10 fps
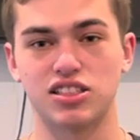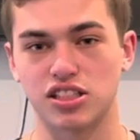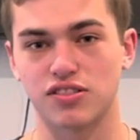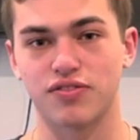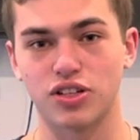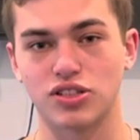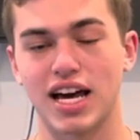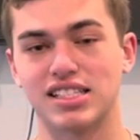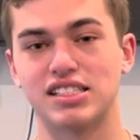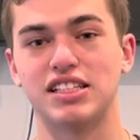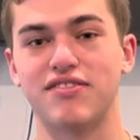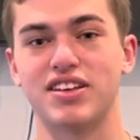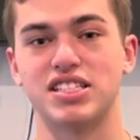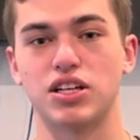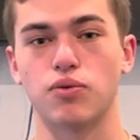Justin Fields has a
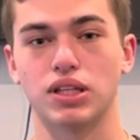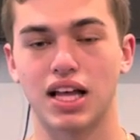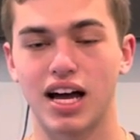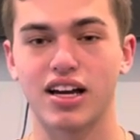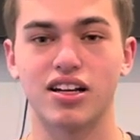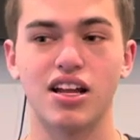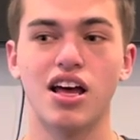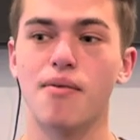defense he can rely on.